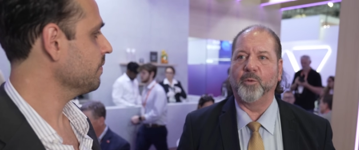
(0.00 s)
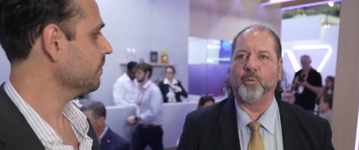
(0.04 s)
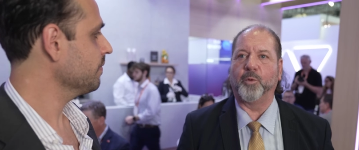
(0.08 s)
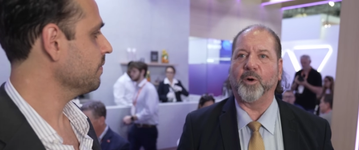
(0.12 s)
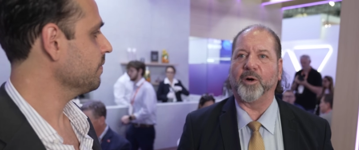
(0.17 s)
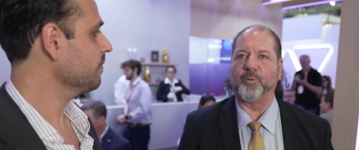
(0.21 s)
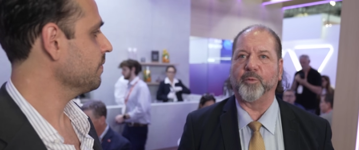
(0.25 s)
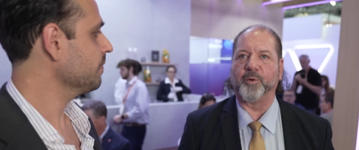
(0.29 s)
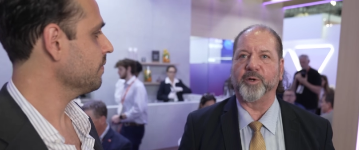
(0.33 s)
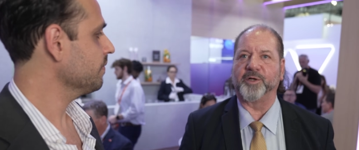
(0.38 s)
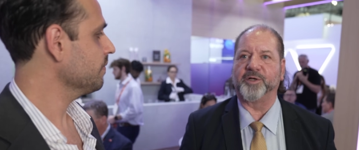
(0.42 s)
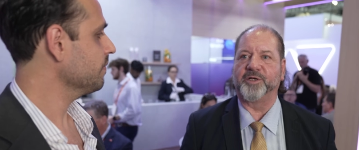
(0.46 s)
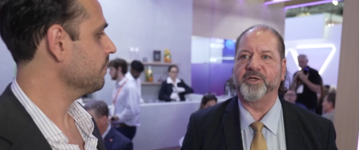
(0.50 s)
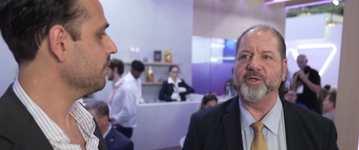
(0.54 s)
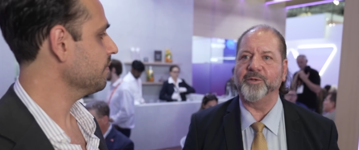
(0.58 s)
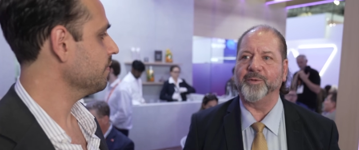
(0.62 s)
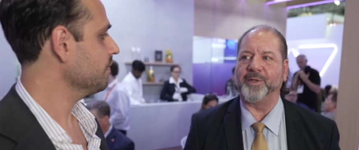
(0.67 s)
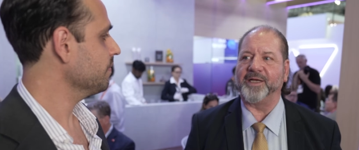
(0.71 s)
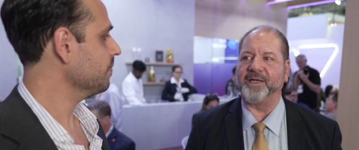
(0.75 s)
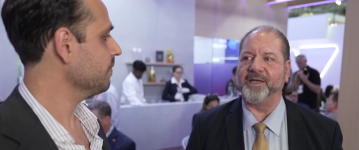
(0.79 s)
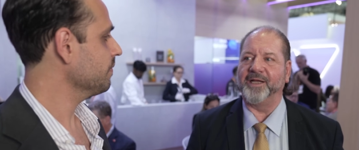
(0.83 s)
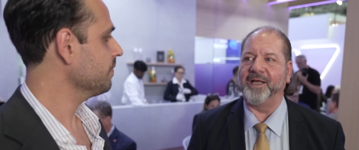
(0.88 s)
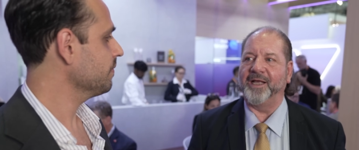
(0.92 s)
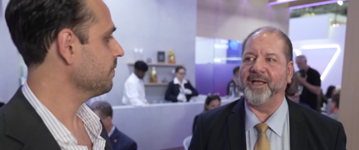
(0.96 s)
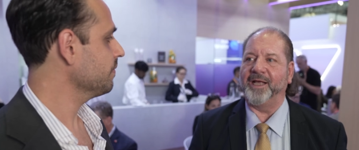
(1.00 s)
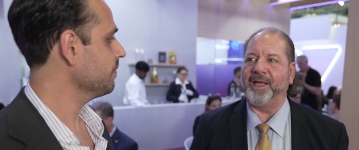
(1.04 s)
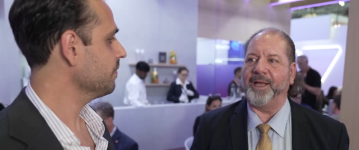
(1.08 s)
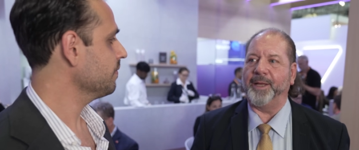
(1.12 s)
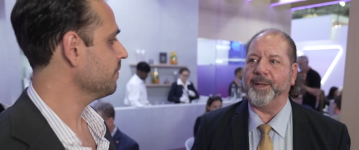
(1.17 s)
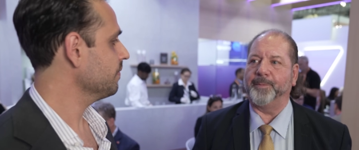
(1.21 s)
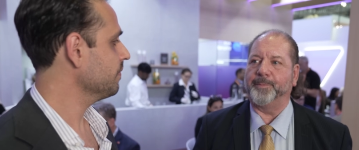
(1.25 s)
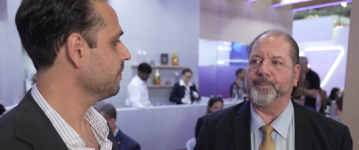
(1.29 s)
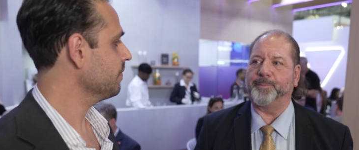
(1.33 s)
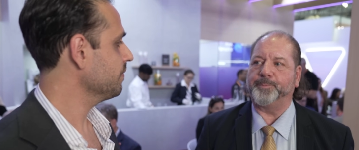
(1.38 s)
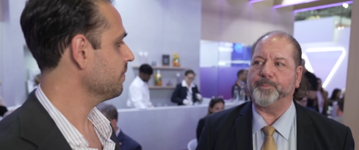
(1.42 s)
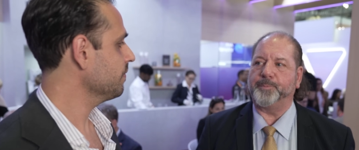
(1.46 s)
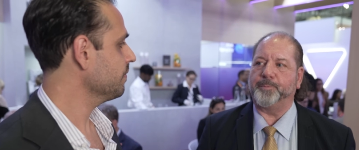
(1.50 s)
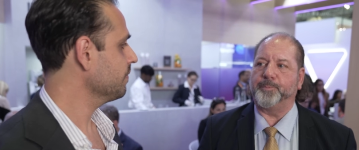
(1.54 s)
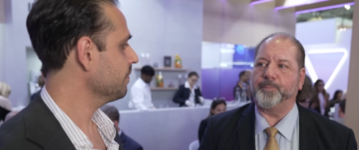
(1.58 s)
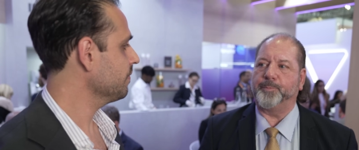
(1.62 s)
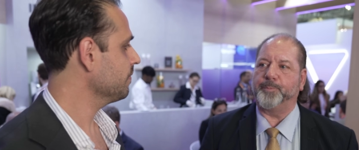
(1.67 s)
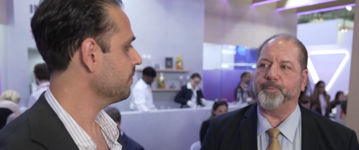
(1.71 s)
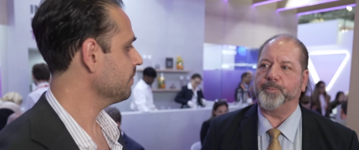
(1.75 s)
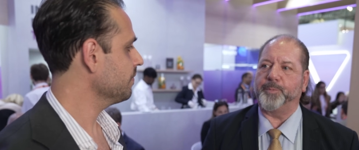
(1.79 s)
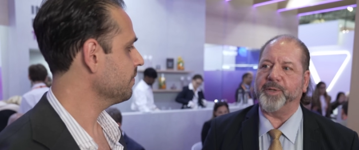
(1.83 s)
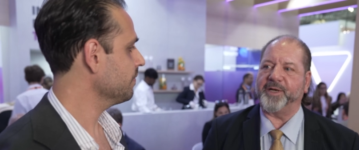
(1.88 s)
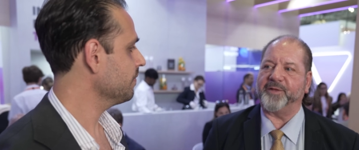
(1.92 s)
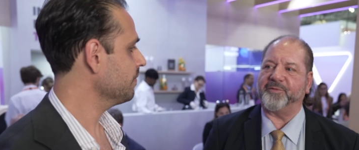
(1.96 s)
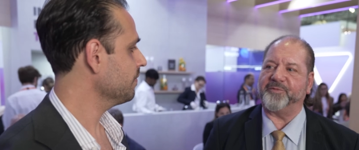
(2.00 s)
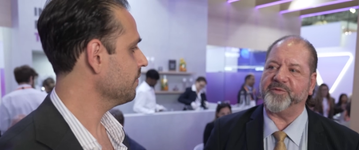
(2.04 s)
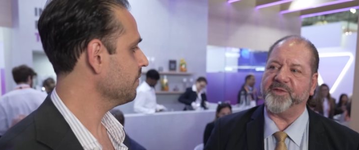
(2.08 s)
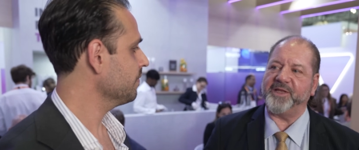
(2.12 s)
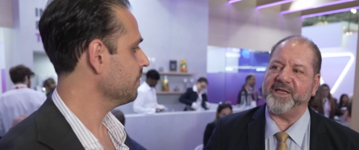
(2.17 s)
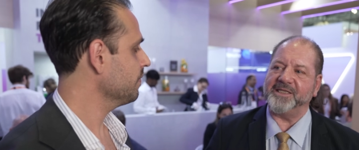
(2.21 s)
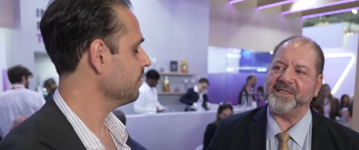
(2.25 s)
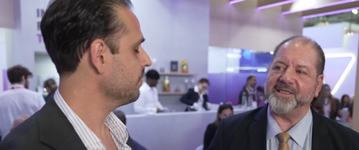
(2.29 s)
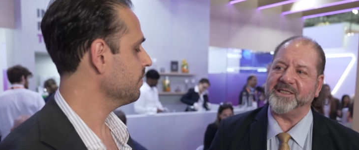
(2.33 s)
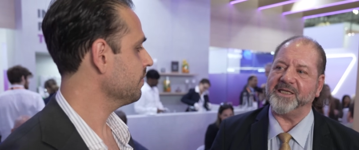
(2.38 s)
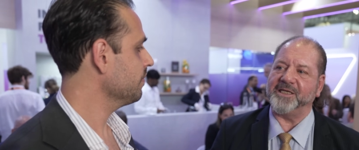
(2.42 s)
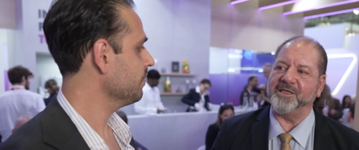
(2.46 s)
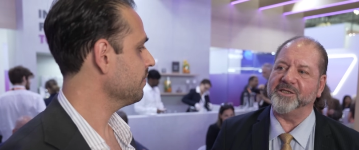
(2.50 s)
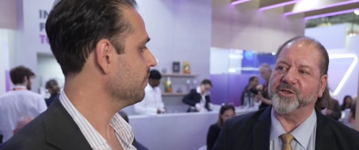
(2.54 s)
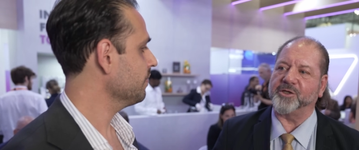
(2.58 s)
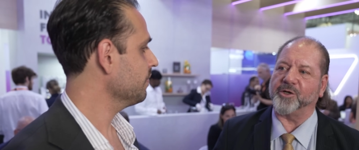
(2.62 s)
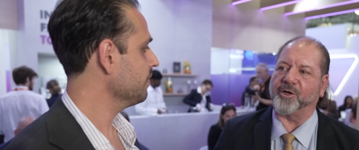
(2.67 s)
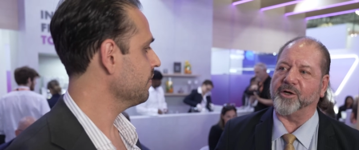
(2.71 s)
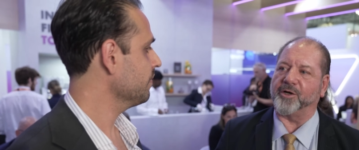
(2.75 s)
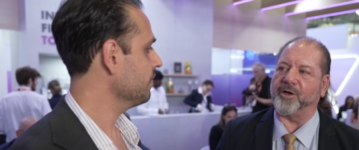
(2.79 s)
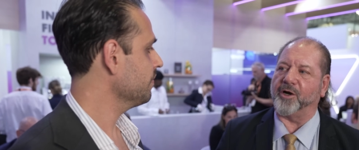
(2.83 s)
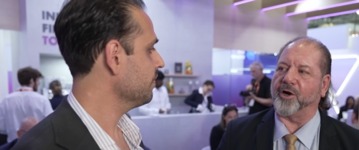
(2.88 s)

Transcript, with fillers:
Speaker 1: what we're doing. But if these things are,